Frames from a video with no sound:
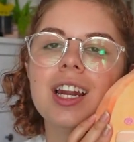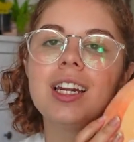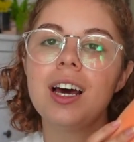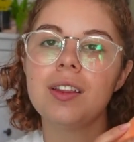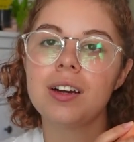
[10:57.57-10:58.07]

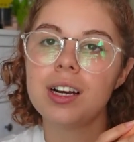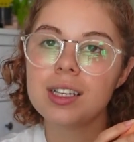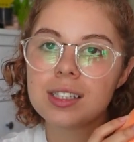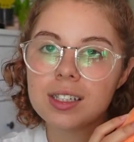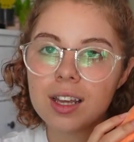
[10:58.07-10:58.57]
Now there
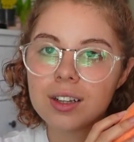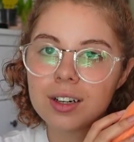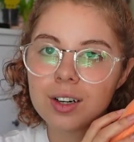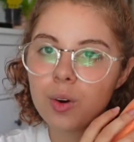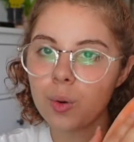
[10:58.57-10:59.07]
is
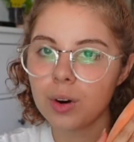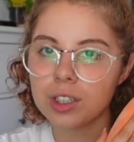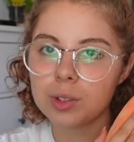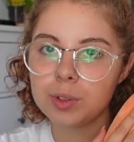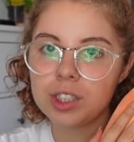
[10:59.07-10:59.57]
another
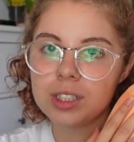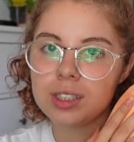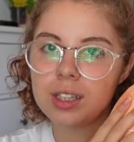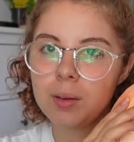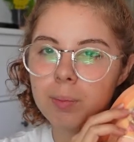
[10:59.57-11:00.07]
orange, which is
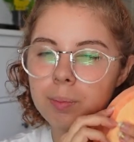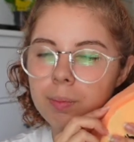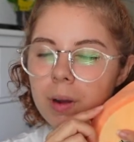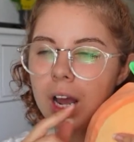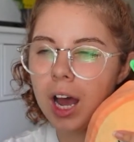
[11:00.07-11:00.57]
the
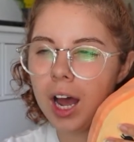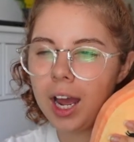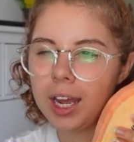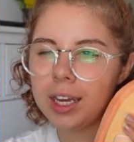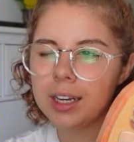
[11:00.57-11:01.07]

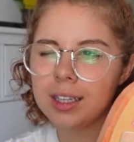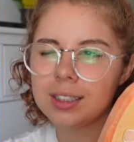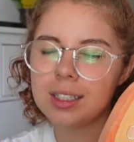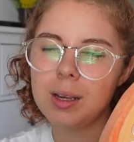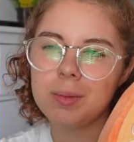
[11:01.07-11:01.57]
guy, and
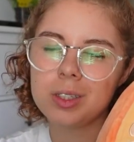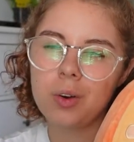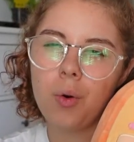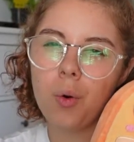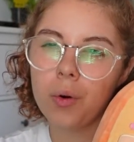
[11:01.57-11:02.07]
his name is
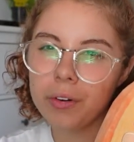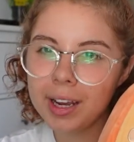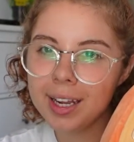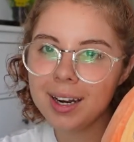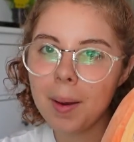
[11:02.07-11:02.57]

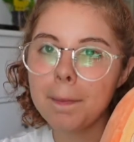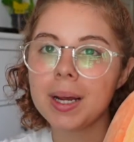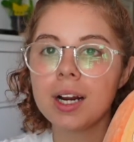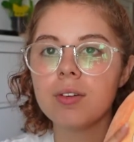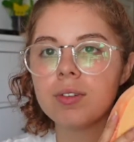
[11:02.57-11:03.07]
Oren,
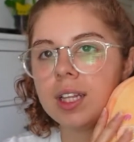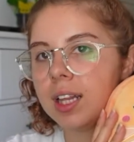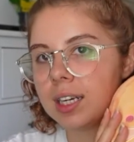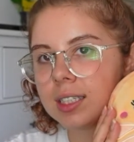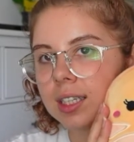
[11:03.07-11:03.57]
but I really
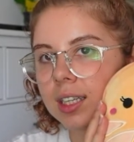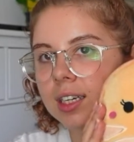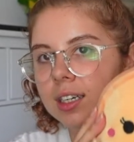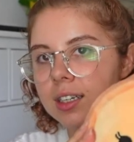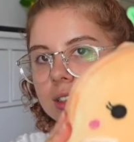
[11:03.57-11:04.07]
like Celia